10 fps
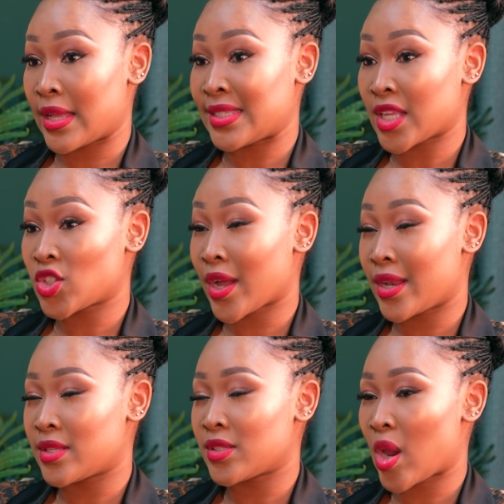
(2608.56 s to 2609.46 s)
TikTok
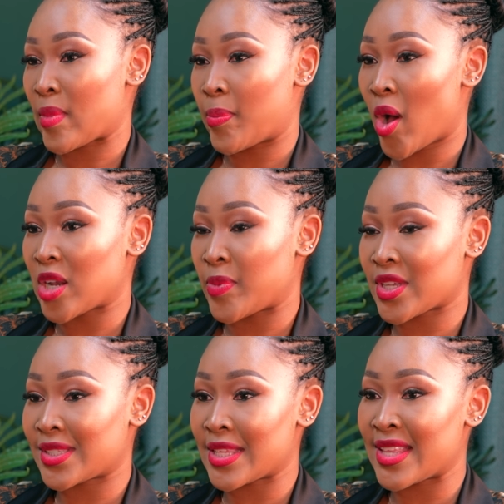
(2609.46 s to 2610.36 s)
and Instagram apart,
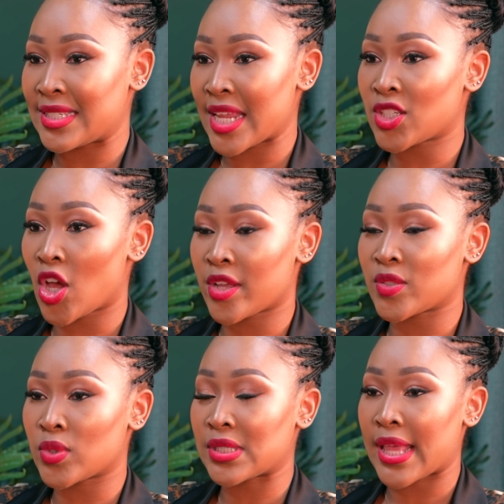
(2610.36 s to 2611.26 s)
because the TikTokers
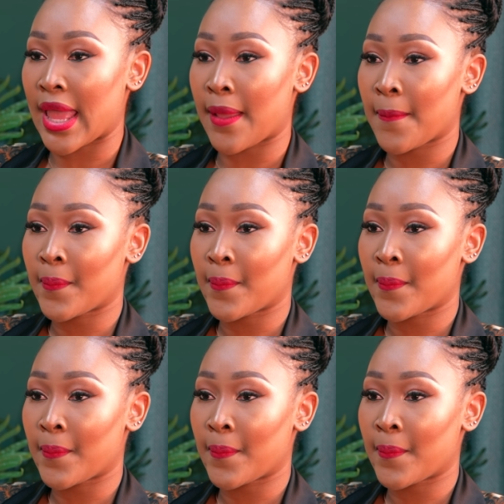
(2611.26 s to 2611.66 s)
will say,